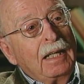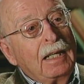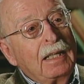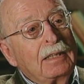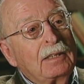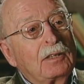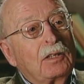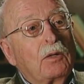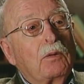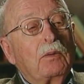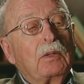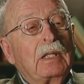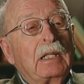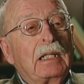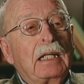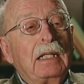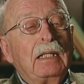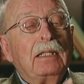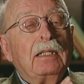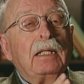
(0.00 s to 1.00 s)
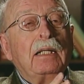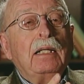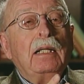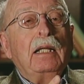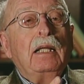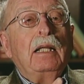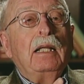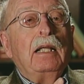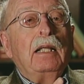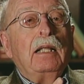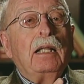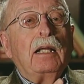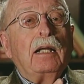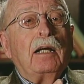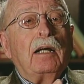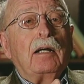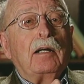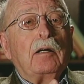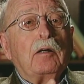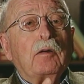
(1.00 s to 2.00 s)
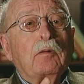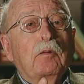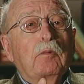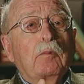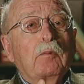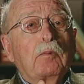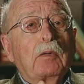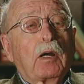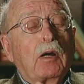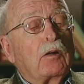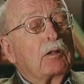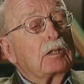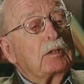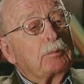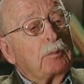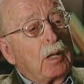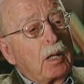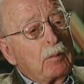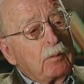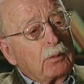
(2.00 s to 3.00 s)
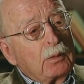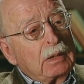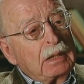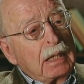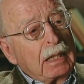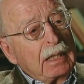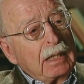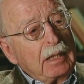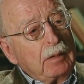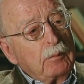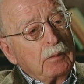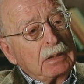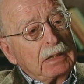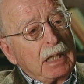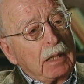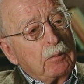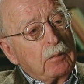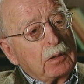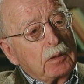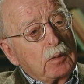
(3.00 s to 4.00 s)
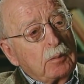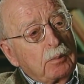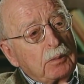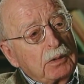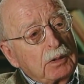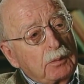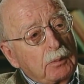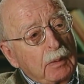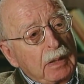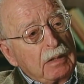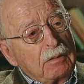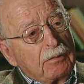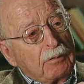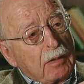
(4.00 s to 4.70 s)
And so then uh, in Italy was able to persuade